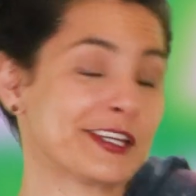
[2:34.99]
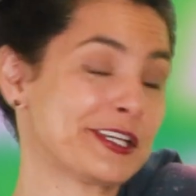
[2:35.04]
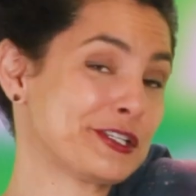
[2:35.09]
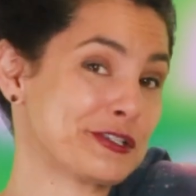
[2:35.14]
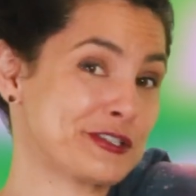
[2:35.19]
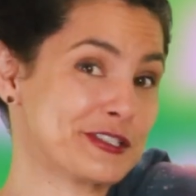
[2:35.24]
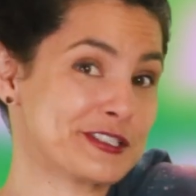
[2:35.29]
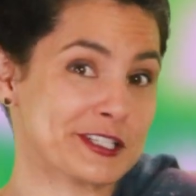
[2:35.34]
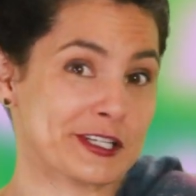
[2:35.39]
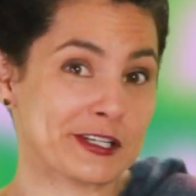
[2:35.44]
in
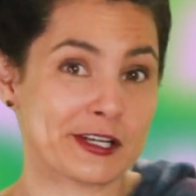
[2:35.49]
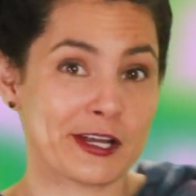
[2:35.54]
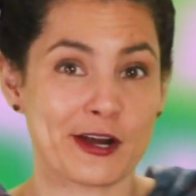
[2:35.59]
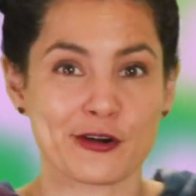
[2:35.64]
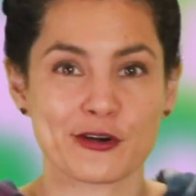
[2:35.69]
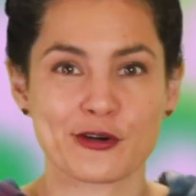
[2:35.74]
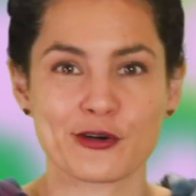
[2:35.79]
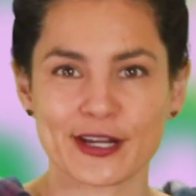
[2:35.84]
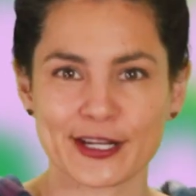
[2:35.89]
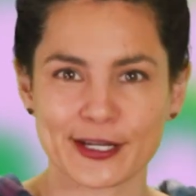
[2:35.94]
your
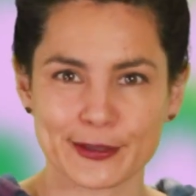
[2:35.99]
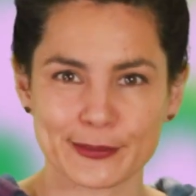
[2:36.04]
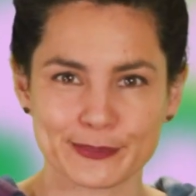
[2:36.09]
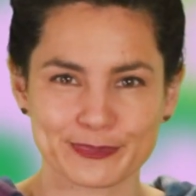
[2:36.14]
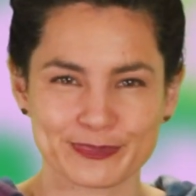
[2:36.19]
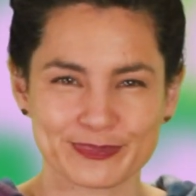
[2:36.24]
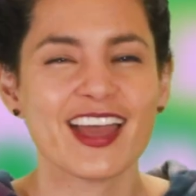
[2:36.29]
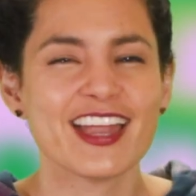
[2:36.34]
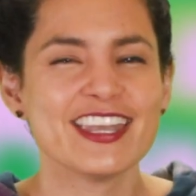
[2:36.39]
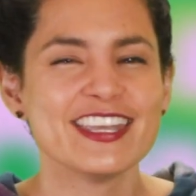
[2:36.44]
skincare cream.
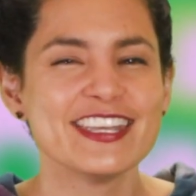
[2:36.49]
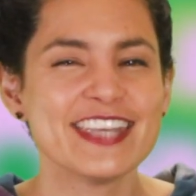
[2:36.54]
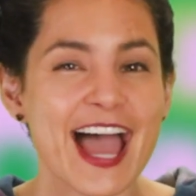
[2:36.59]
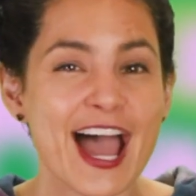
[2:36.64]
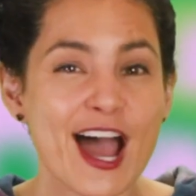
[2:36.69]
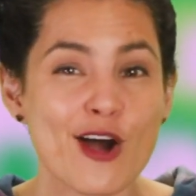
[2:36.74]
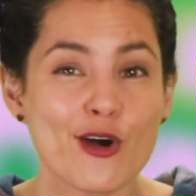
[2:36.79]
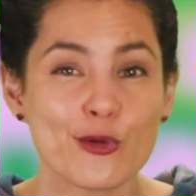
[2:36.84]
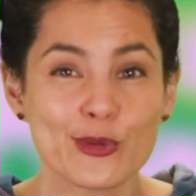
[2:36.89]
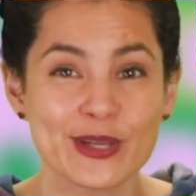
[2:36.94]

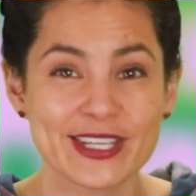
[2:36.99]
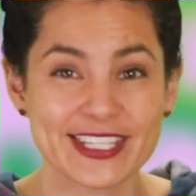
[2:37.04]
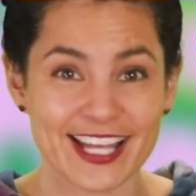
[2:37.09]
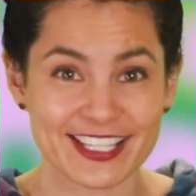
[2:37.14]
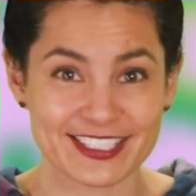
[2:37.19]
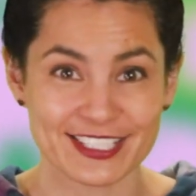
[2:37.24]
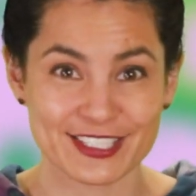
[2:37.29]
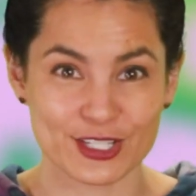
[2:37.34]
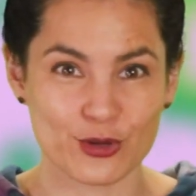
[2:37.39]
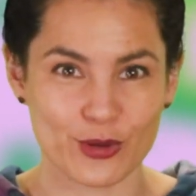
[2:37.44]
Now we
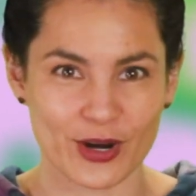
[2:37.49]
get to the